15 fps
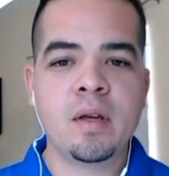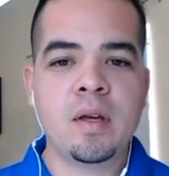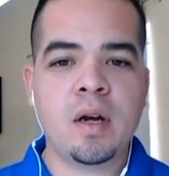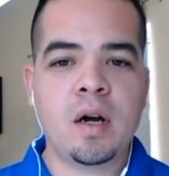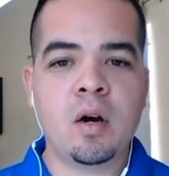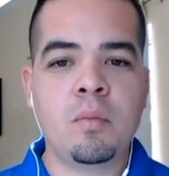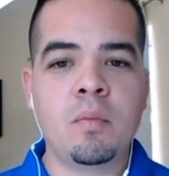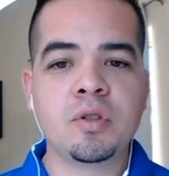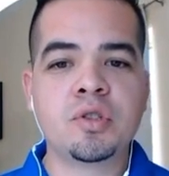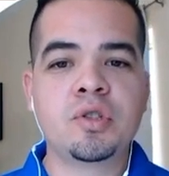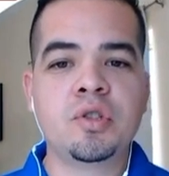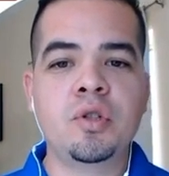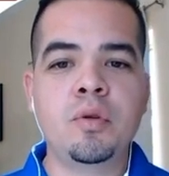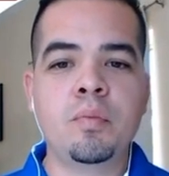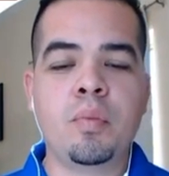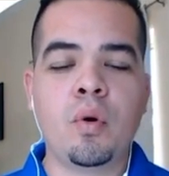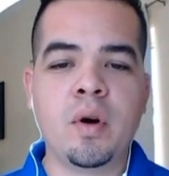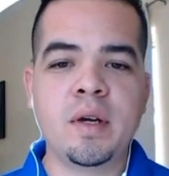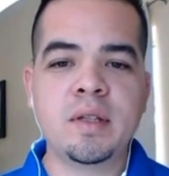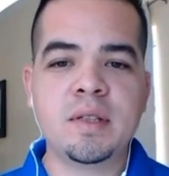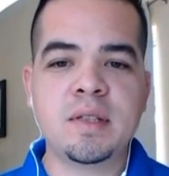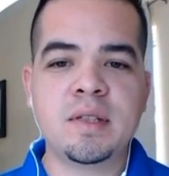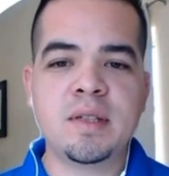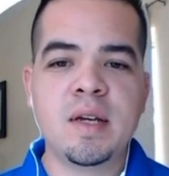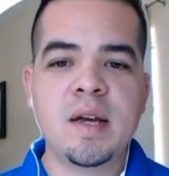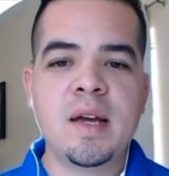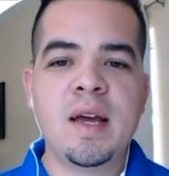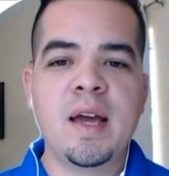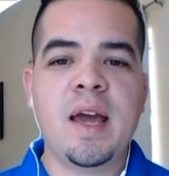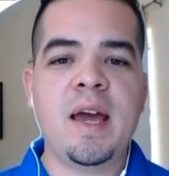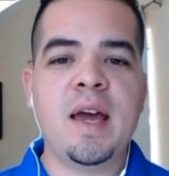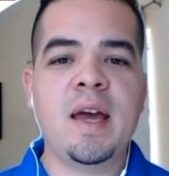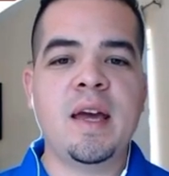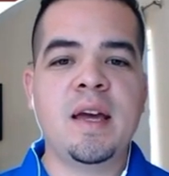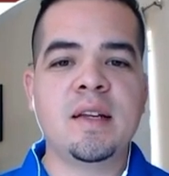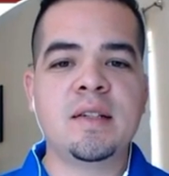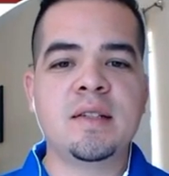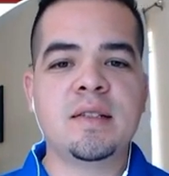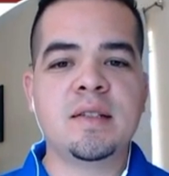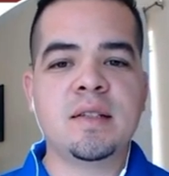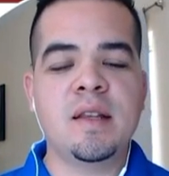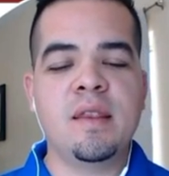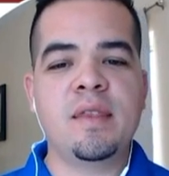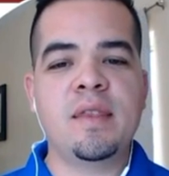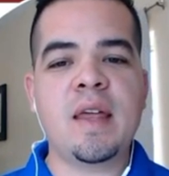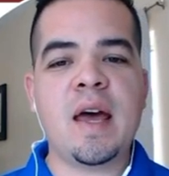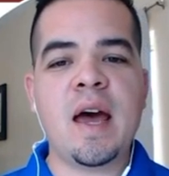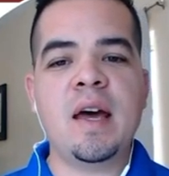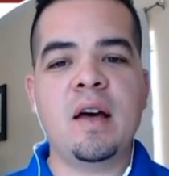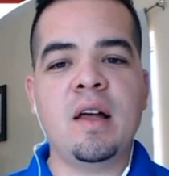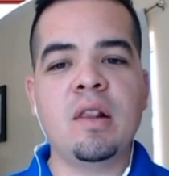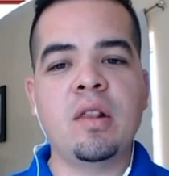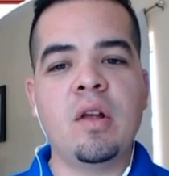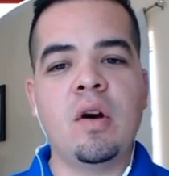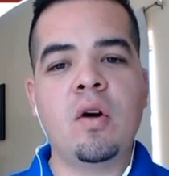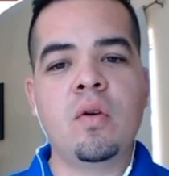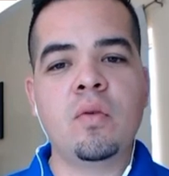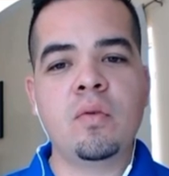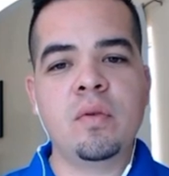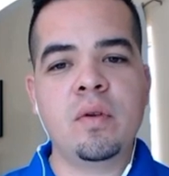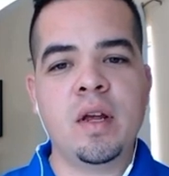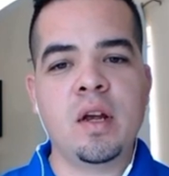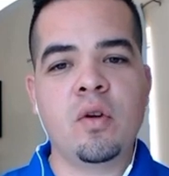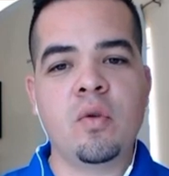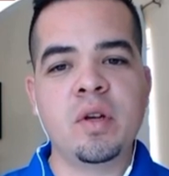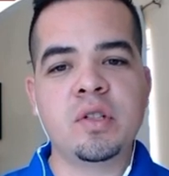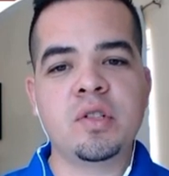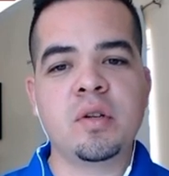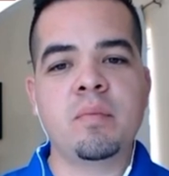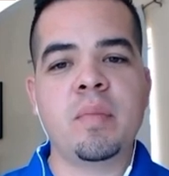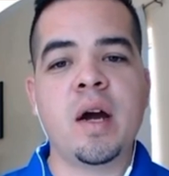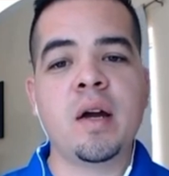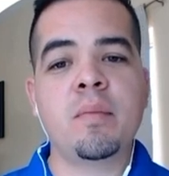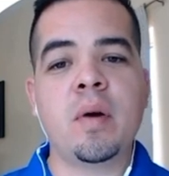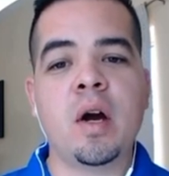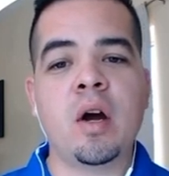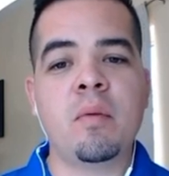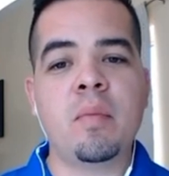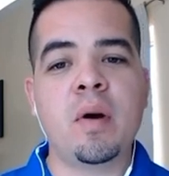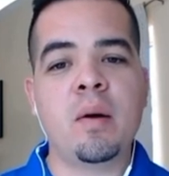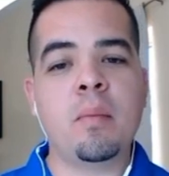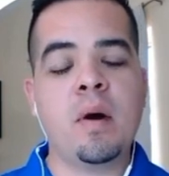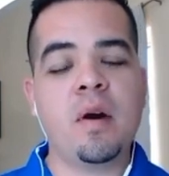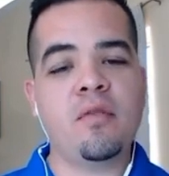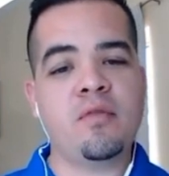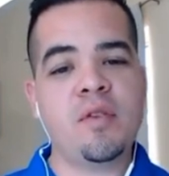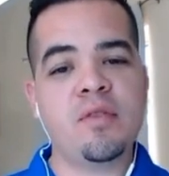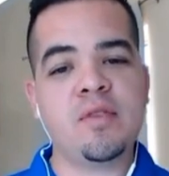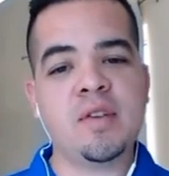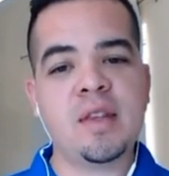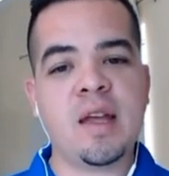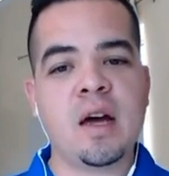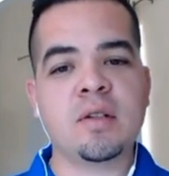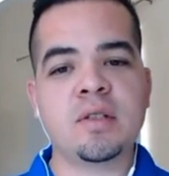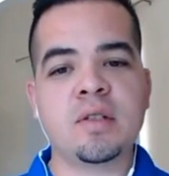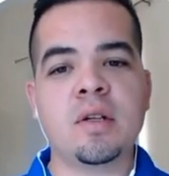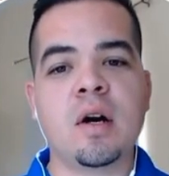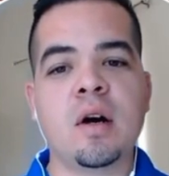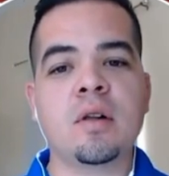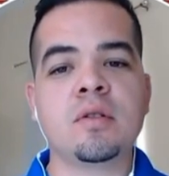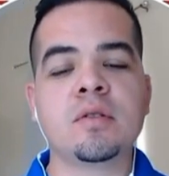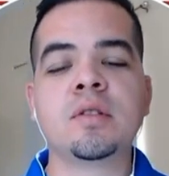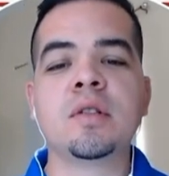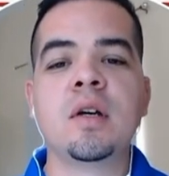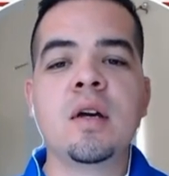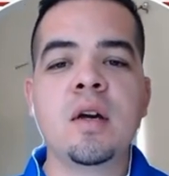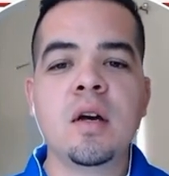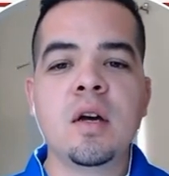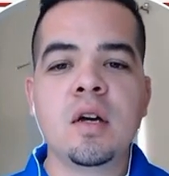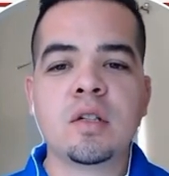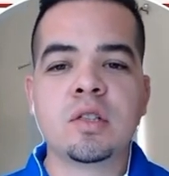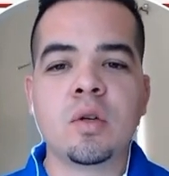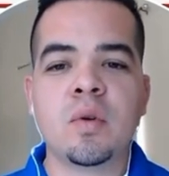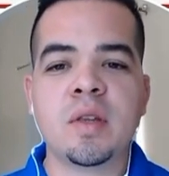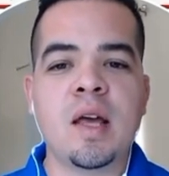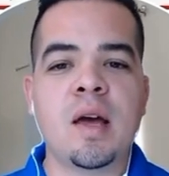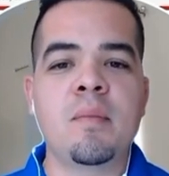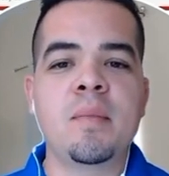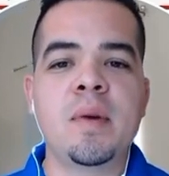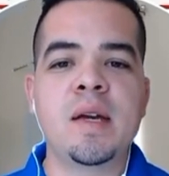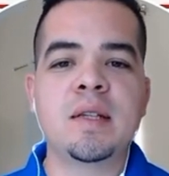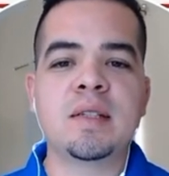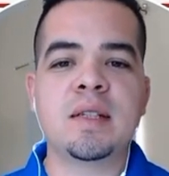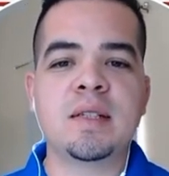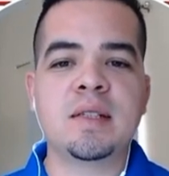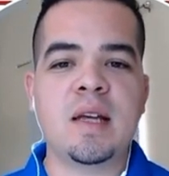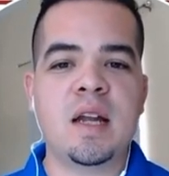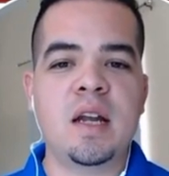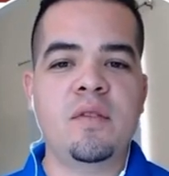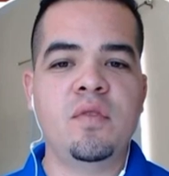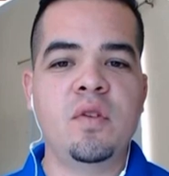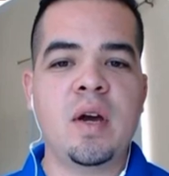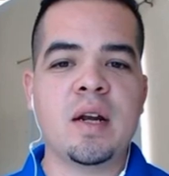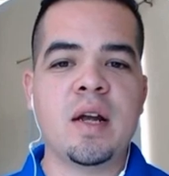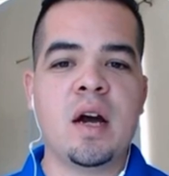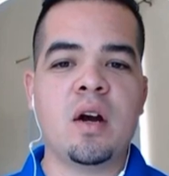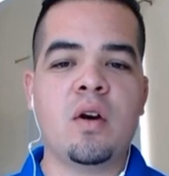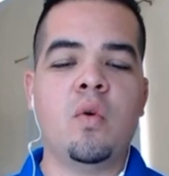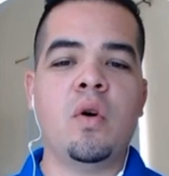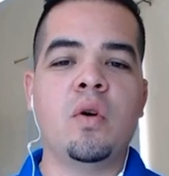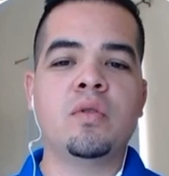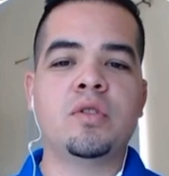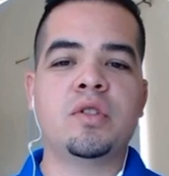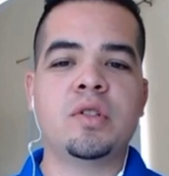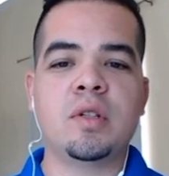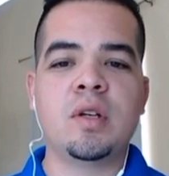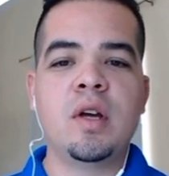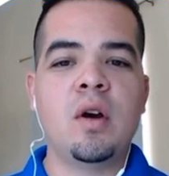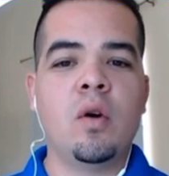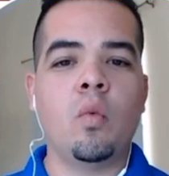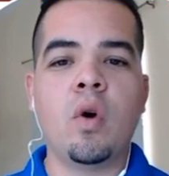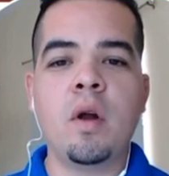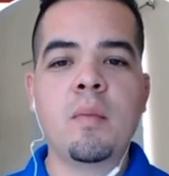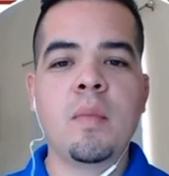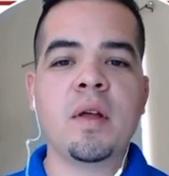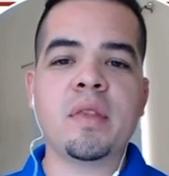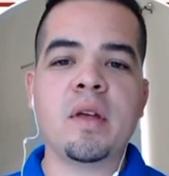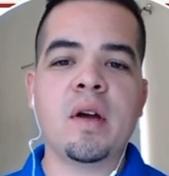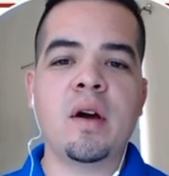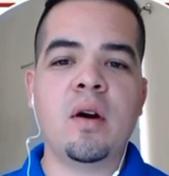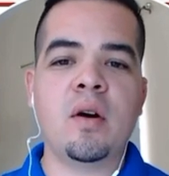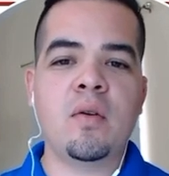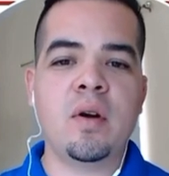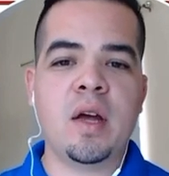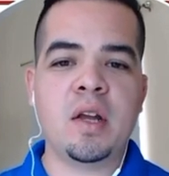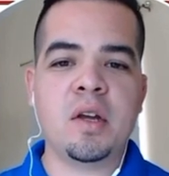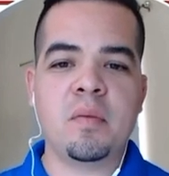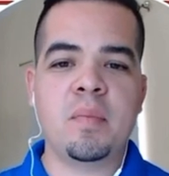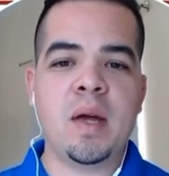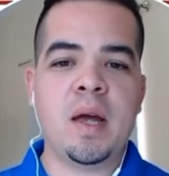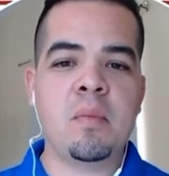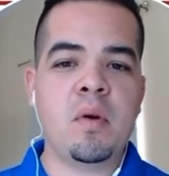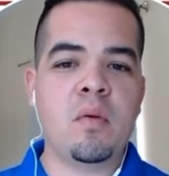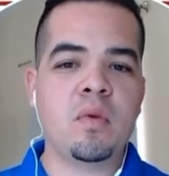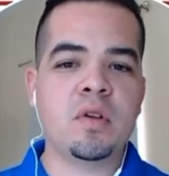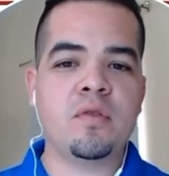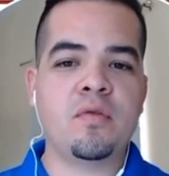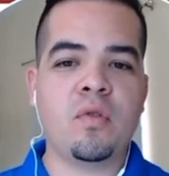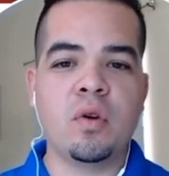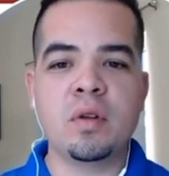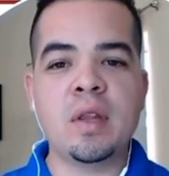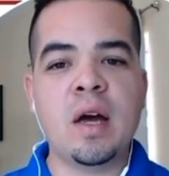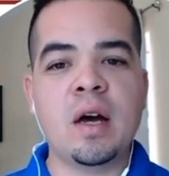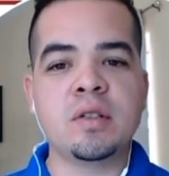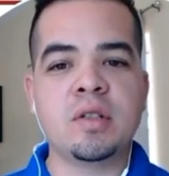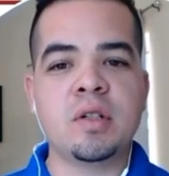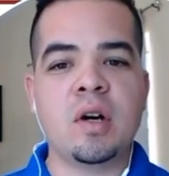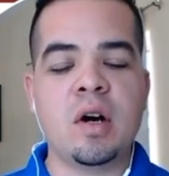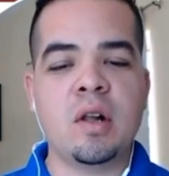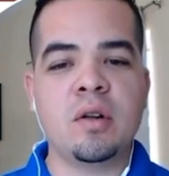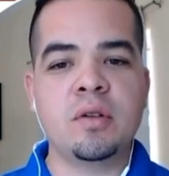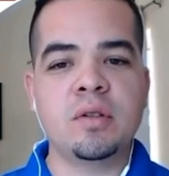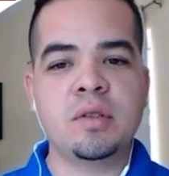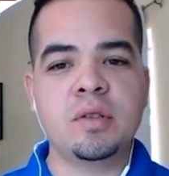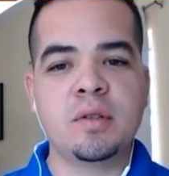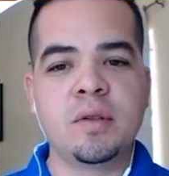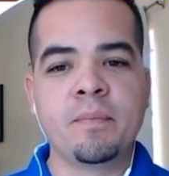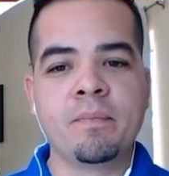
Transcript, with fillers: almost two points. And that alone increased your buying power by about $50,000. So, what that means is that if you had got quotes one month ago and your payment was $4,000,